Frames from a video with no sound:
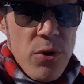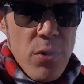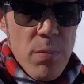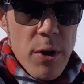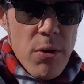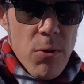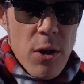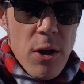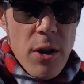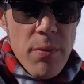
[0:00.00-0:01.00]
So I'm going to work
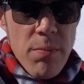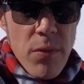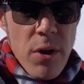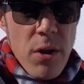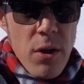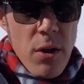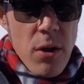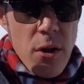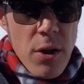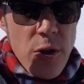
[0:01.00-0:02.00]
on
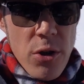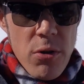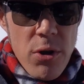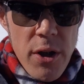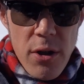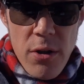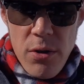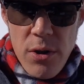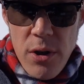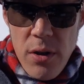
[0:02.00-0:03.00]
journaling
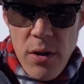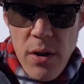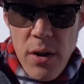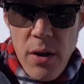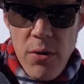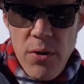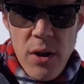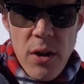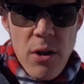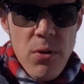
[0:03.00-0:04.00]
those and
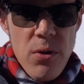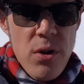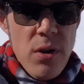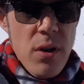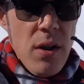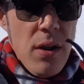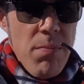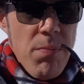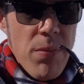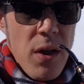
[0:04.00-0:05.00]
using those.
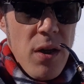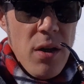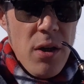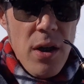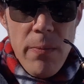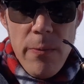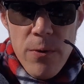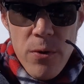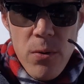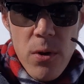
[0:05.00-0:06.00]
Another helpful
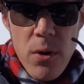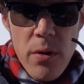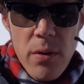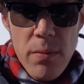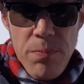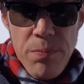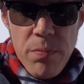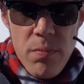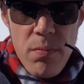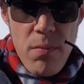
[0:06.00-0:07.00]
tool
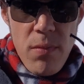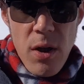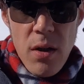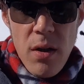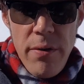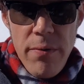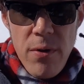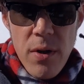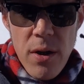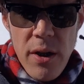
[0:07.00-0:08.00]
I'll leave
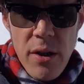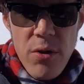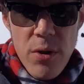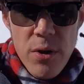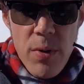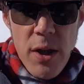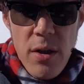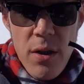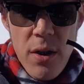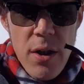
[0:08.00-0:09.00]
a link to as
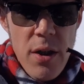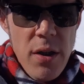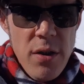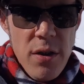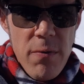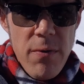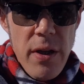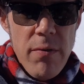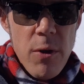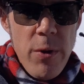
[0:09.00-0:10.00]
well is a
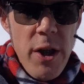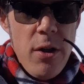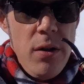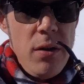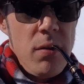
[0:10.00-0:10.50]
flavor wheel.